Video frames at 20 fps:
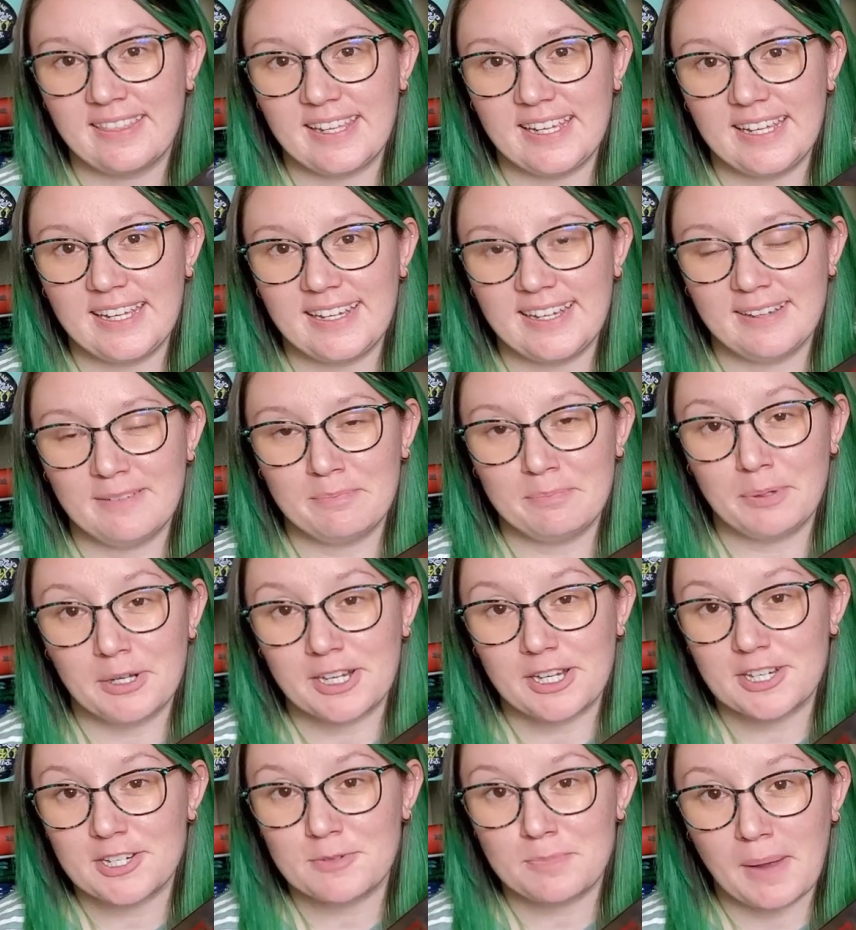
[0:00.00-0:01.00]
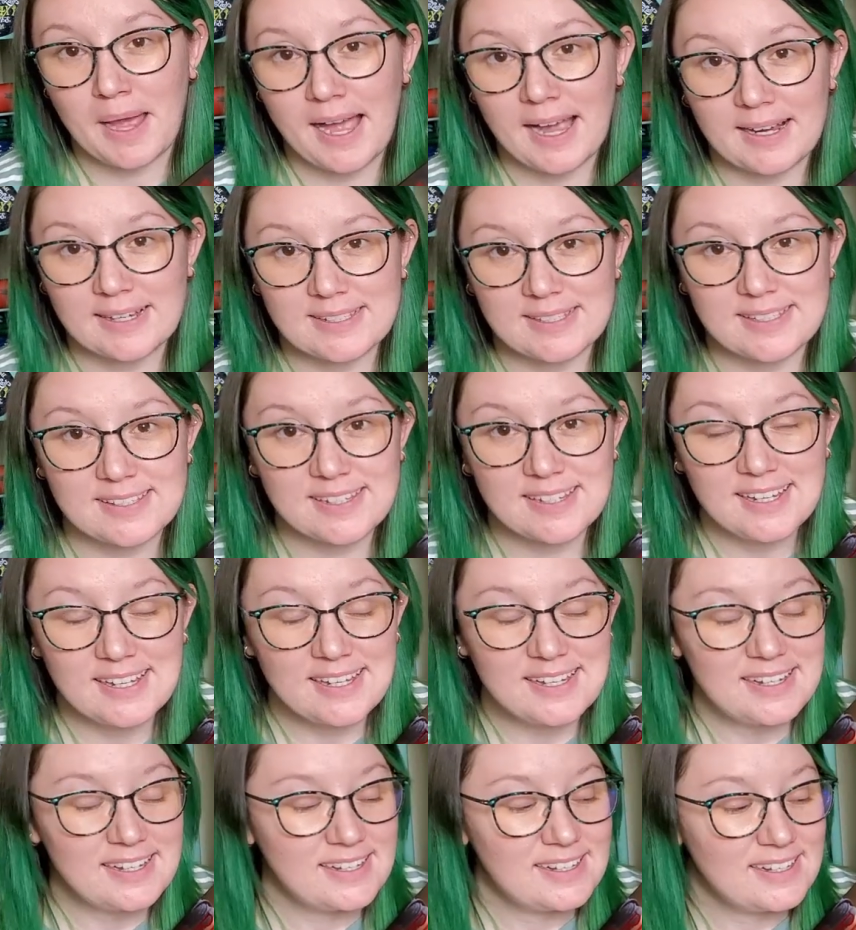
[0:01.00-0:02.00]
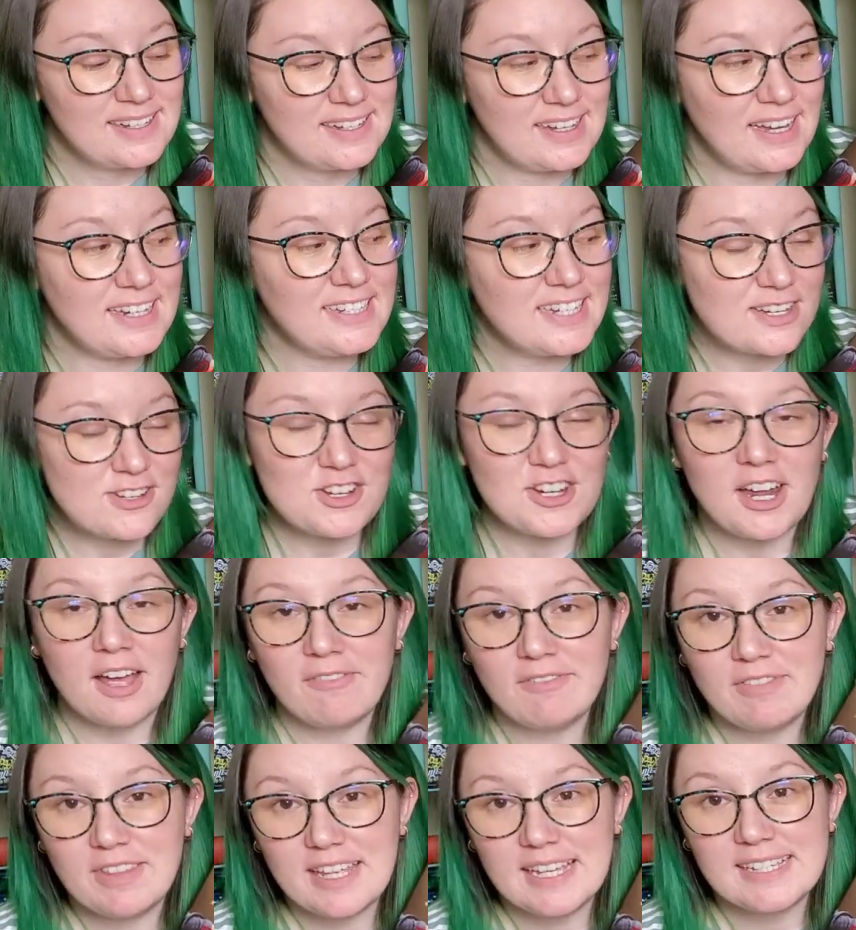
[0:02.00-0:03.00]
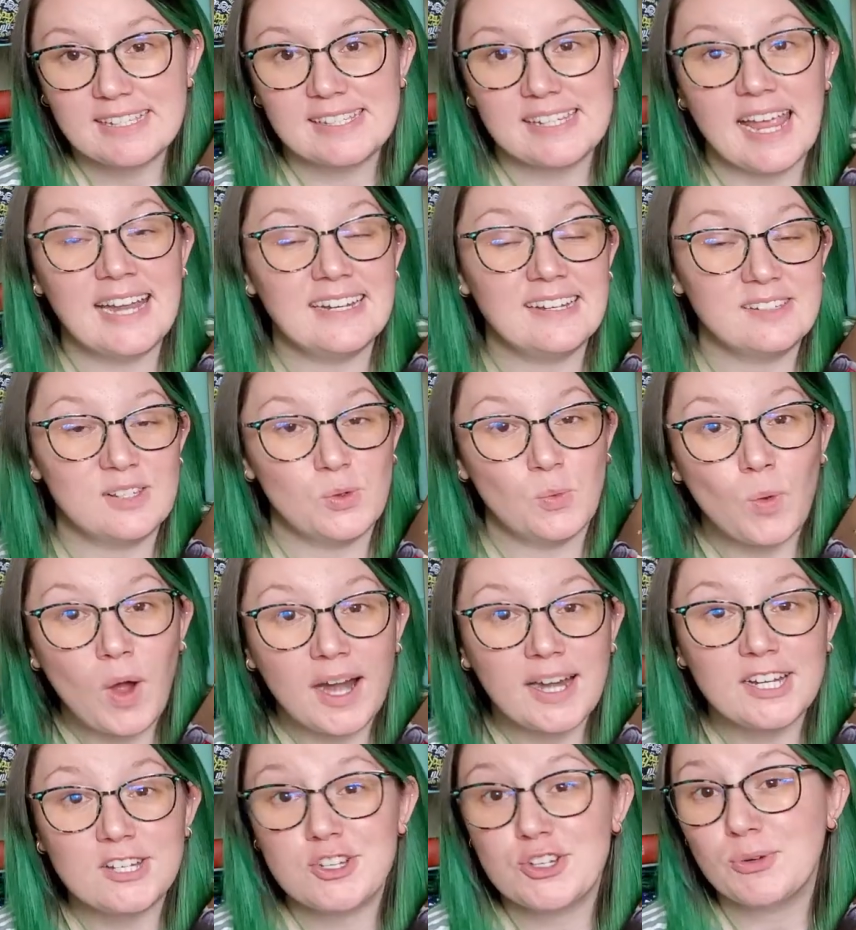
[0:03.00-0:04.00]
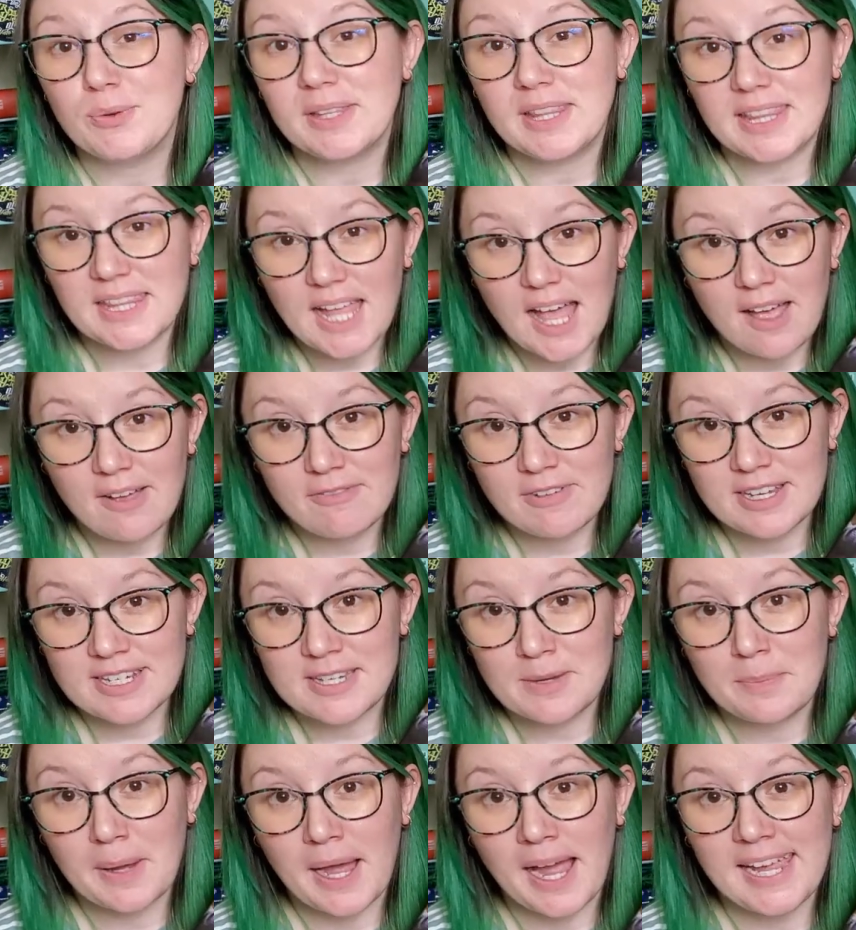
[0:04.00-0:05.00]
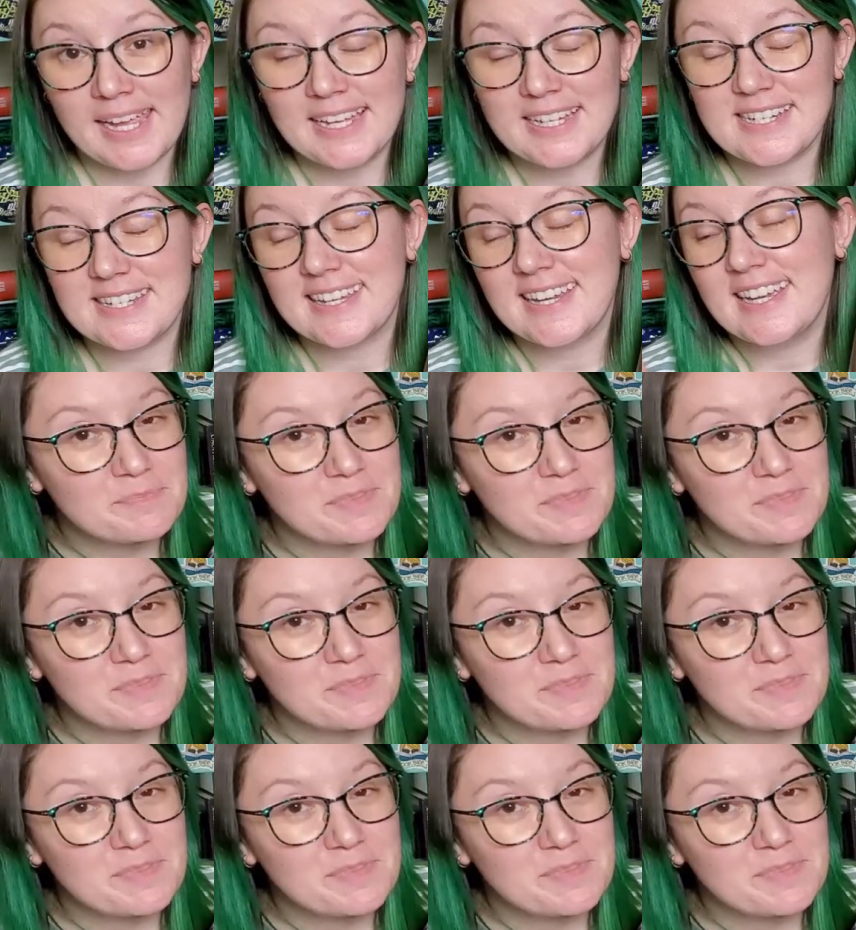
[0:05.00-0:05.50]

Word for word: the bookish box edition of this and doesn't want it, she would love to buy it.